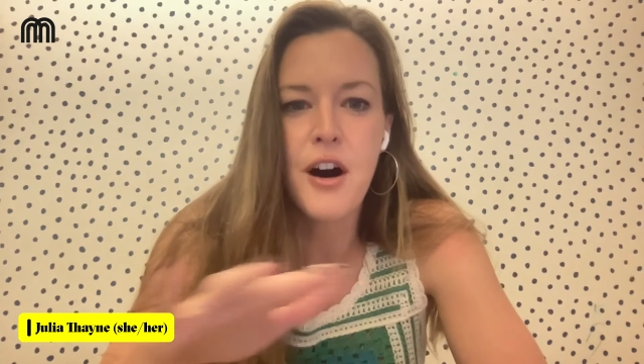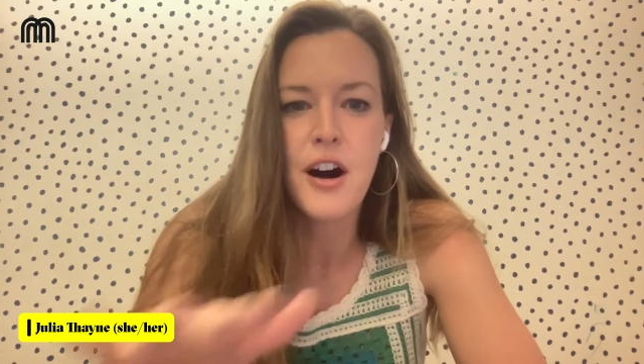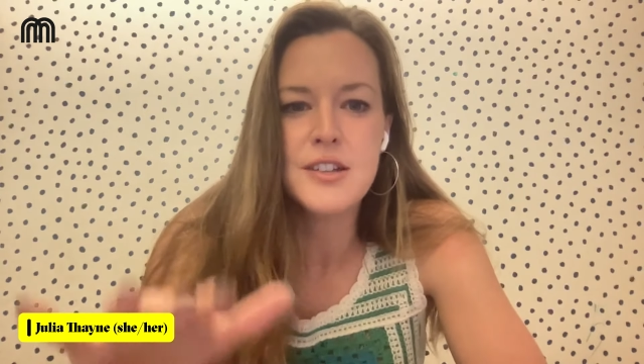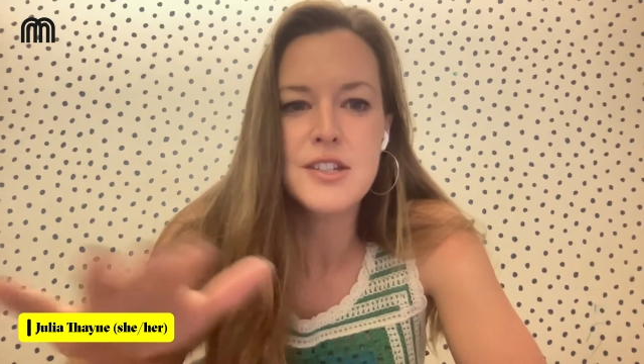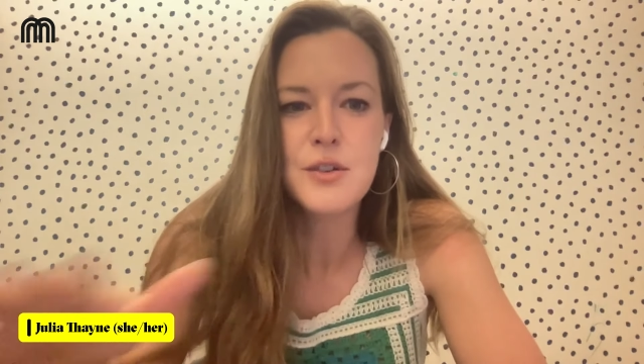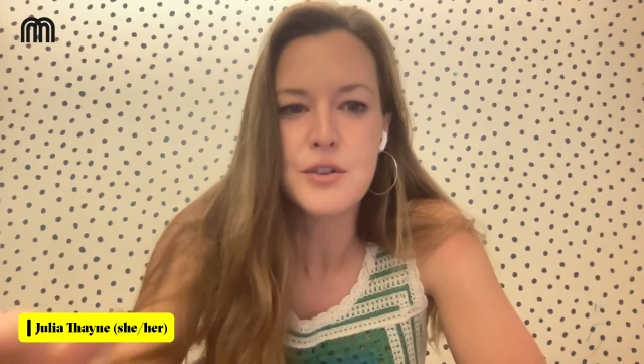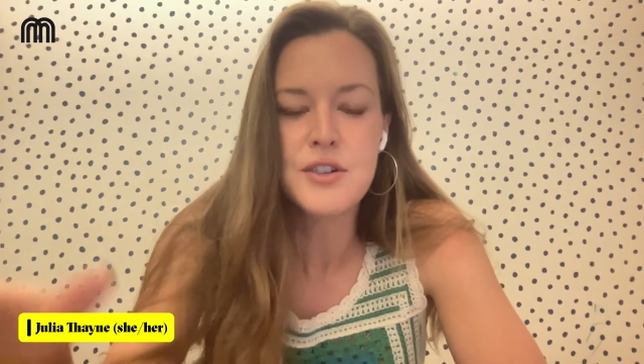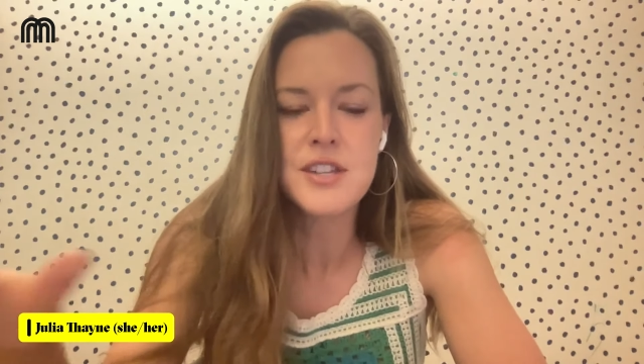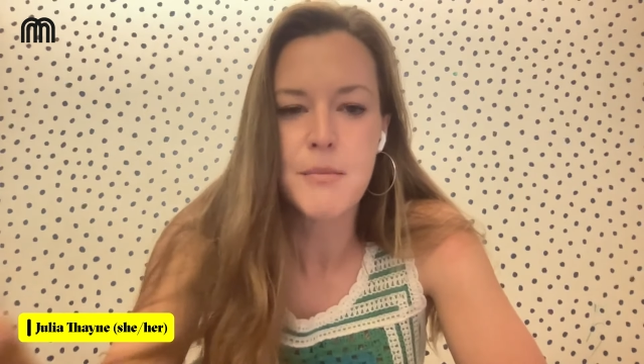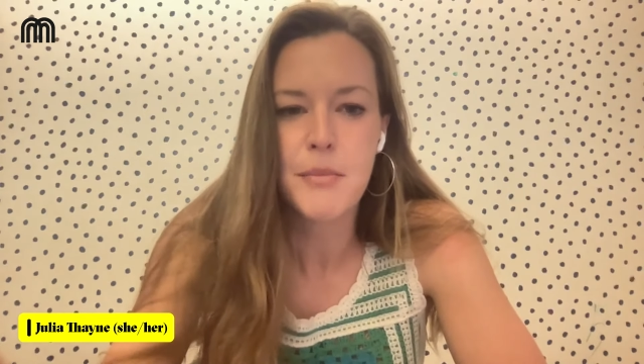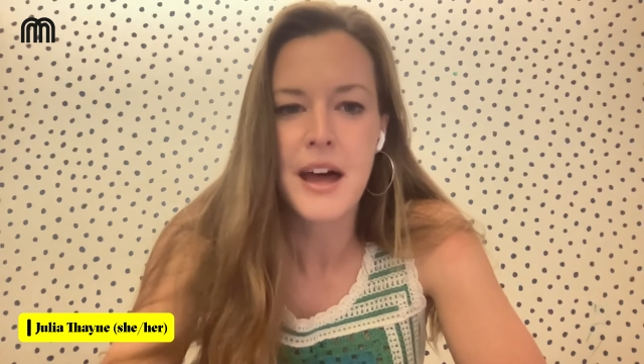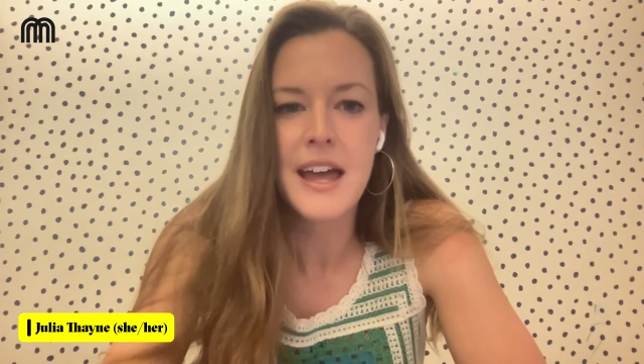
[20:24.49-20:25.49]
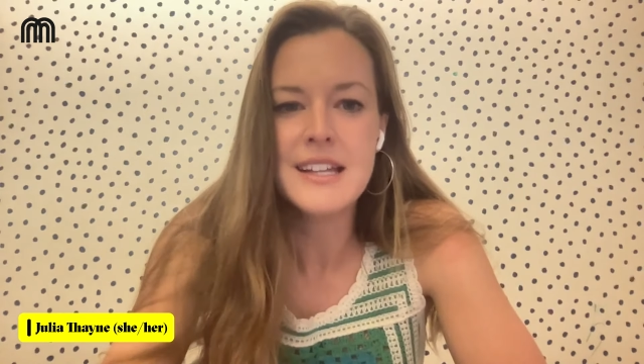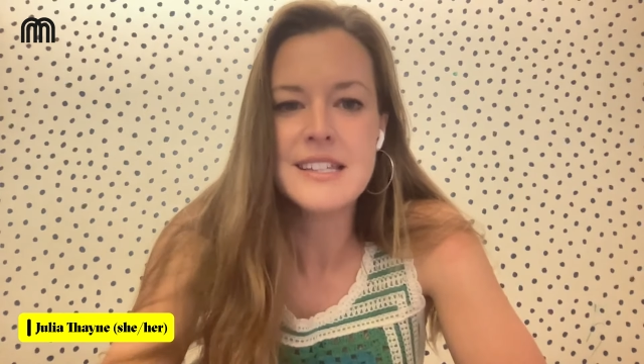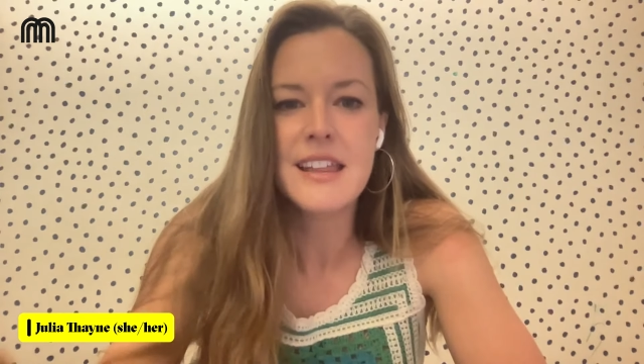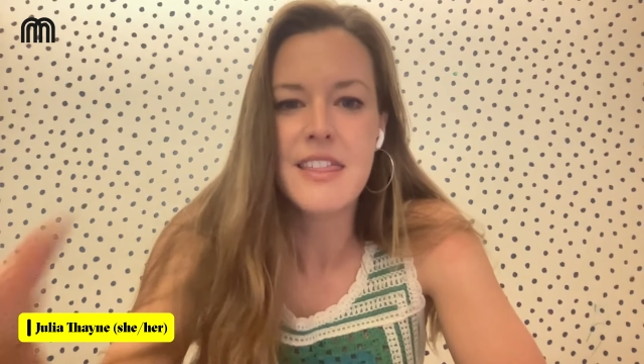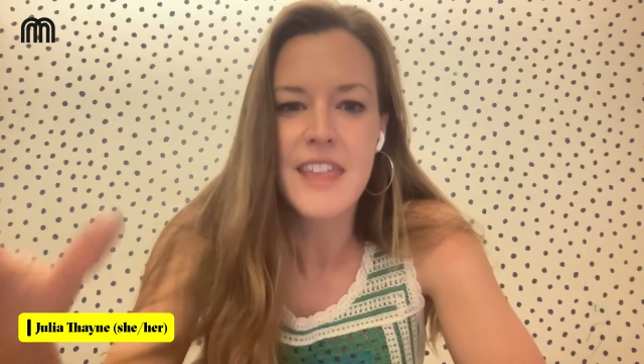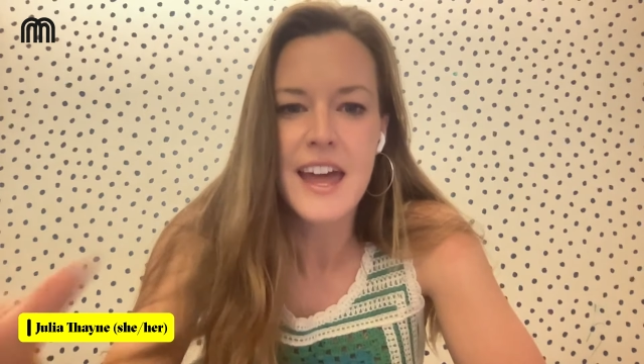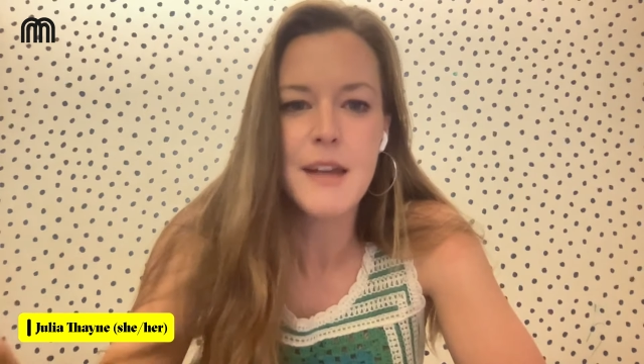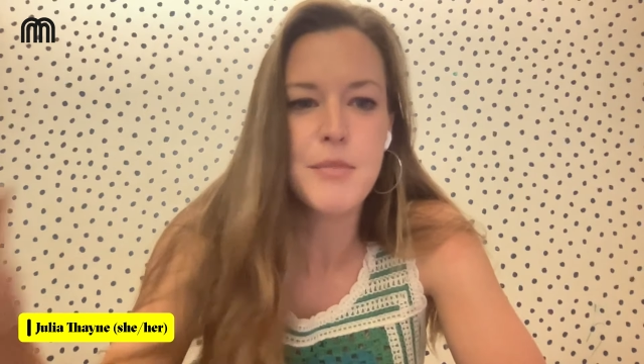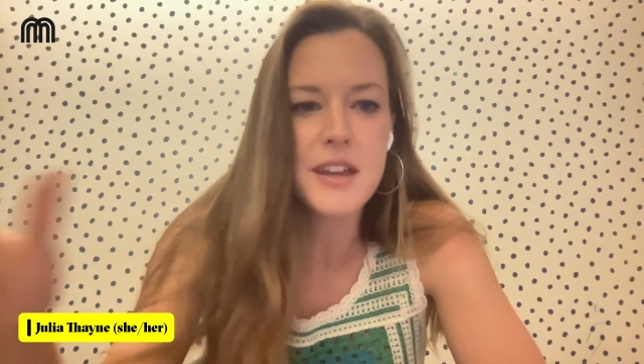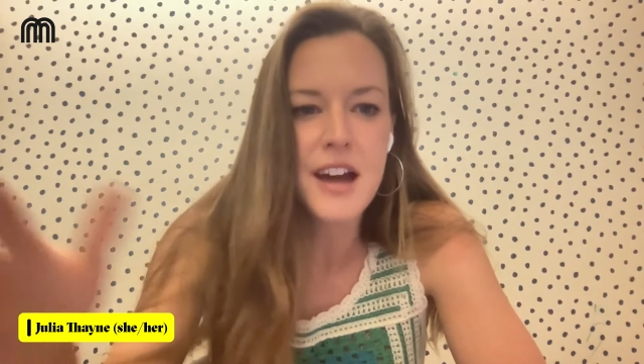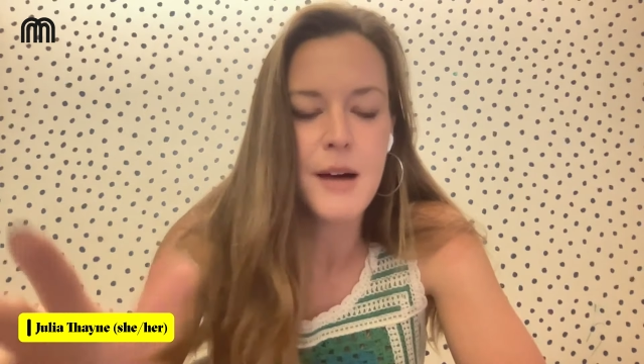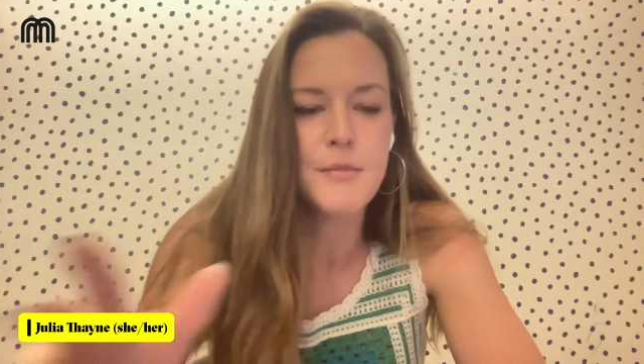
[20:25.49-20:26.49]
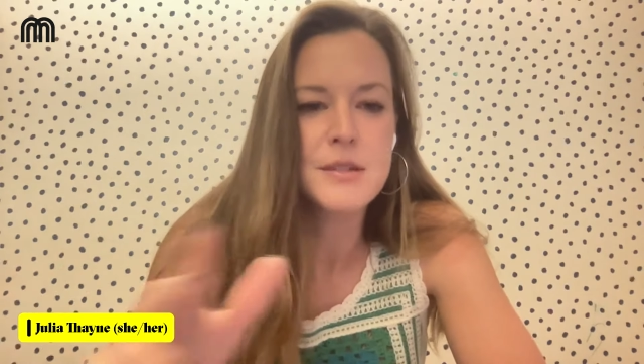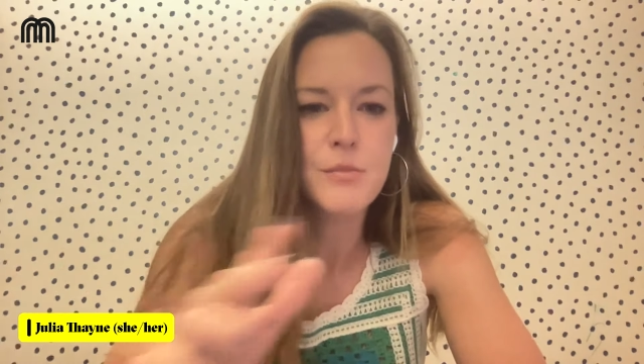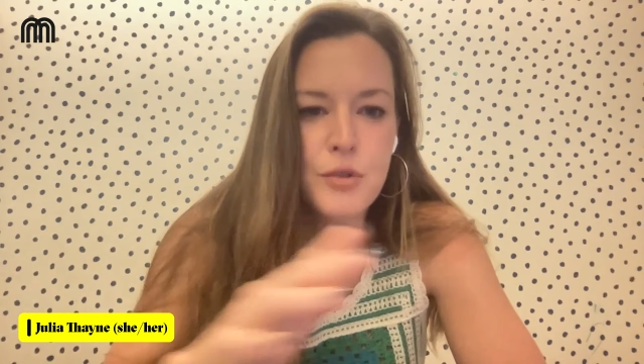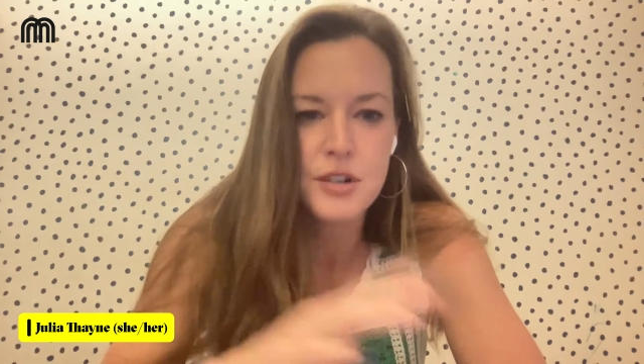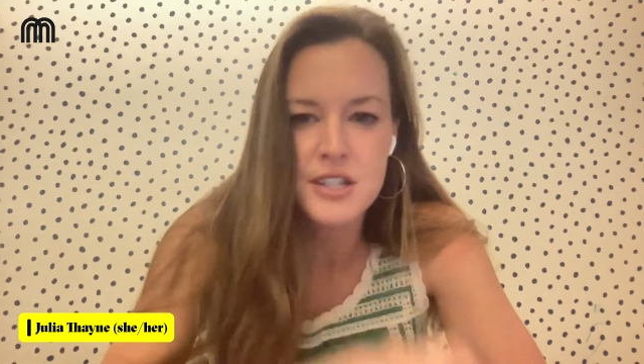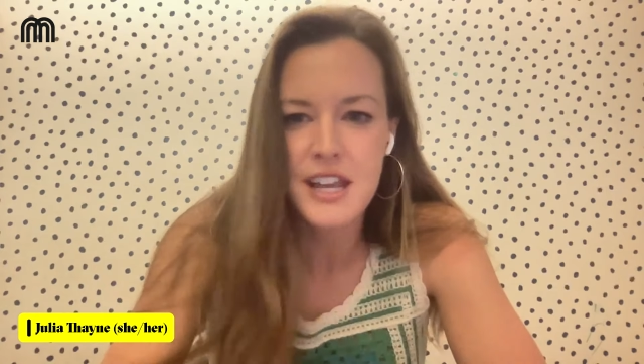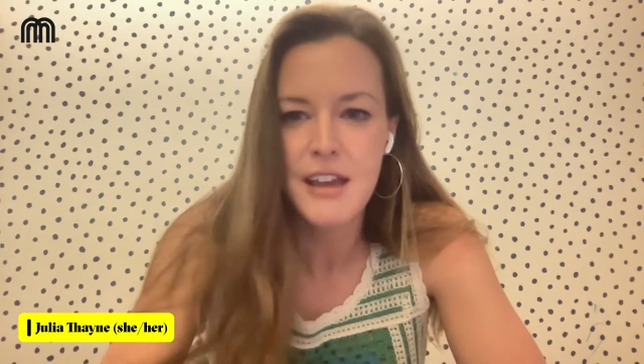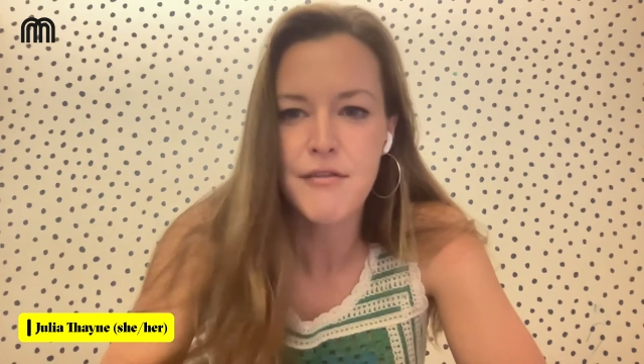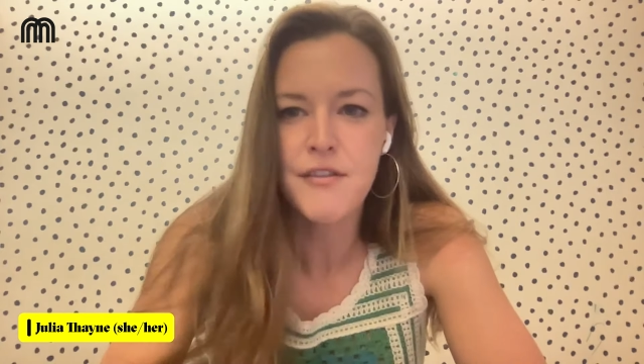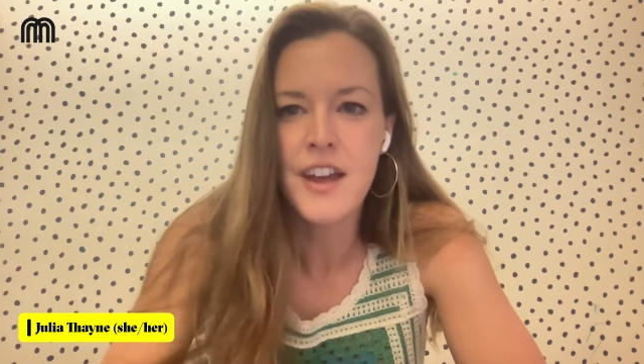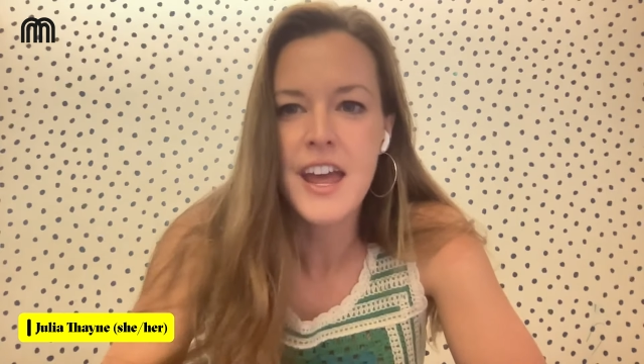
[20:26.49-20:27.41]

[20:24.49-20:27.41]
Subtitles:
on scooters and bikes, then it becomes more safe.